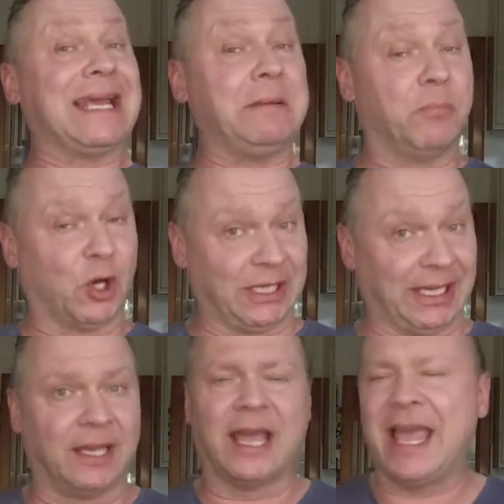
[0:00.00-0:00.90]
and
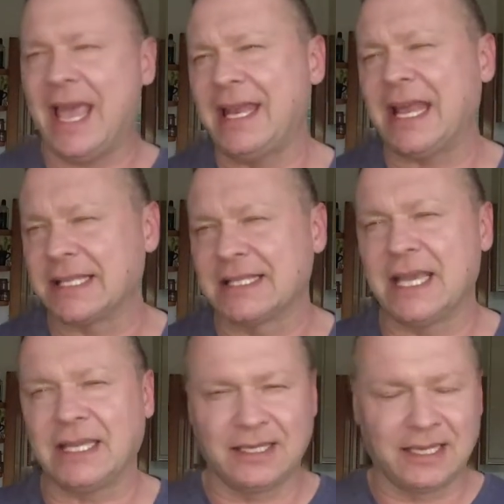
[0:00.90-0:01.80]
body. And as I said,